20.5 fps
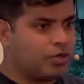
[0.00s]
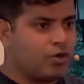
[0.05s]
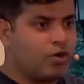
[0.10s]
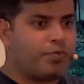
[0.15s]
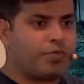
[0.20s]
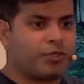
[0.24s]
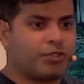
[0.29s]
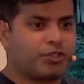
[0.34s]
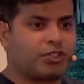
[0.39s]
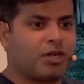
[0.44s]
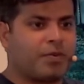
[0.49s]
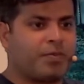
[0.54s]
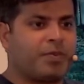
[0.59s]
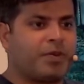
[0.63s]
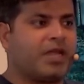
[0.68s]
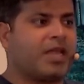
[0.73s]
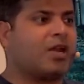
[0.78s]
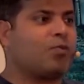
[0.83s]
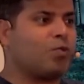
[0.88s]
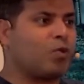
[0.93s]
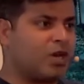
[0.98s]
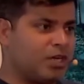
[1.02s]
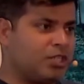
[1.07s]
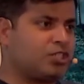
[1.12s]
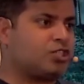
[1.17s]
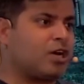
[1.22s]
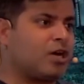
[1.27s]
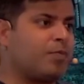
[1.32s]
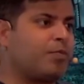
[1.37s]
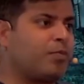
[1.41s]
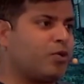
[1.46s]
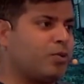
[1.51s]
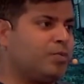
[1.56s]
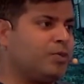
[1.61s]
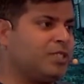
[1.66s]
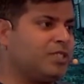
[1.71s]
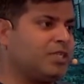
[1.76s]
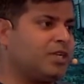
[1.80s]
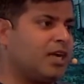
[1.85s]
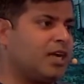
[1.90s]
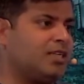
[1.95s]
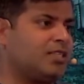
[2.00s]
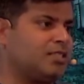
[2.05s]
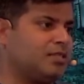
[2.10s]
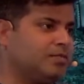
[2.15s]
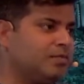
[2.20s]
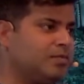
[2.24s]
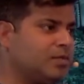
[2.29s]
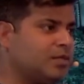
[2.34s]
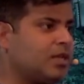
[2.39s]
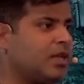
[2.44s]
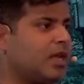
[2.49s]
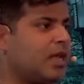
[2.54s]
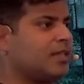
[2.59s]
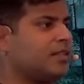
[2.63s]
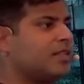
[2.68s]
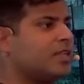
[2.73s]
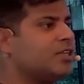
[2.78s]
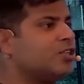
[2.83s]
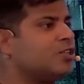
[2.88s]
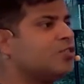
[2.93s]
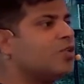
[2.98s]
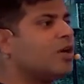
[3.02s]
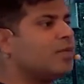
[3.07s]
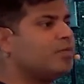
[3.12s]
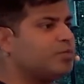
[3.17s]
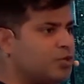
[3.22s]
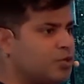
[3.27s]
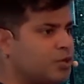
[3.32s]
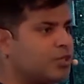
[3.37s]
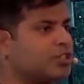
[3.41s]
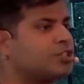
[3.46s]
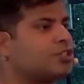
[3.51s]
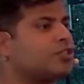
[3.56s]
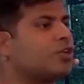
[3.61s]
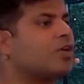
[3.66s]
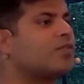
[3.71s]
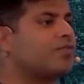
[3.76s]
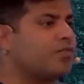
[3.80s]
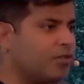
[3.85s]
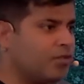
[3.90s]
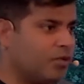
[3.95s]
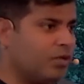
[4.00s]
for shopping and only shop for missing item, and then you have your stock full.